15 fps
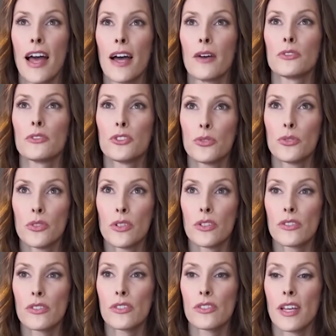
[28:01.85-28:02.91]
found
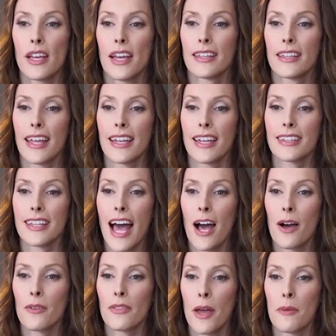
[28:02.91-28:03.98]
tools that
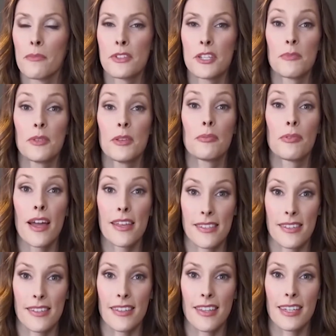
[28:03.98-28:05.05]
allow them to be
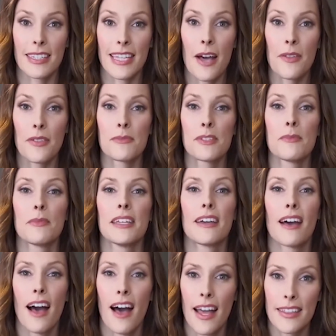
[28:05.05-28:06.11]
present, that allow them to be
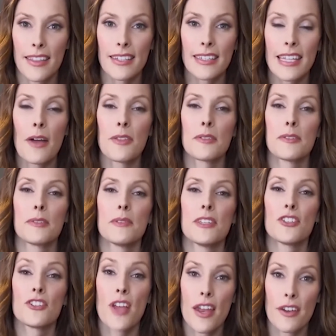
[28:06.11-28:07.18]
kind, that allow them to
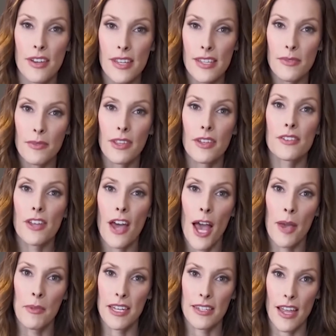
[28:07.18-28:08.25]
be generous with their
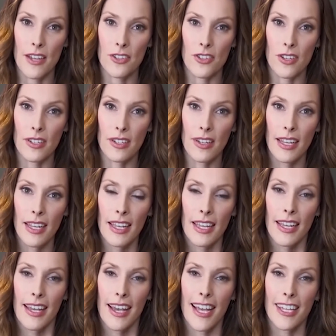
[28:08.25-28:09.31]
time and attention.
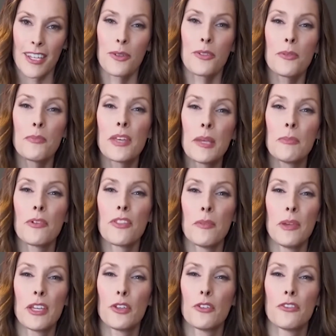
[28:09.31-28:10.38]
The people
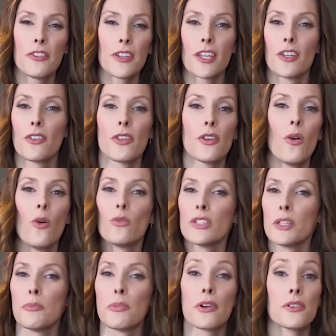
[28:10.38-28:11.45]
that make you feel like you're the
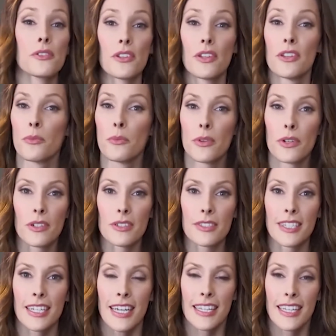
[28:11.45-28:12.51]
only person in the
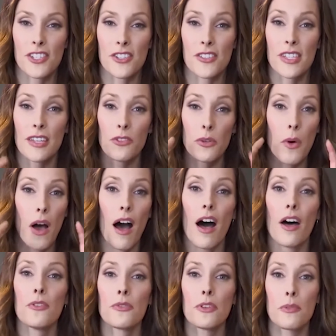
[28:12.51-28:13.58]
world, that just give you
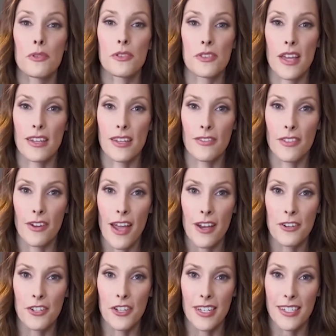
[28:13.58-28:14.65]
100% of their
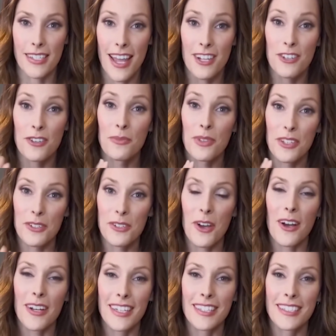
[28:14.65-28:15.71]
energy and attention when they're
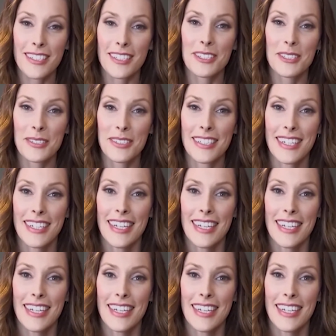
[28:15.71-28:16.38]
talking to you.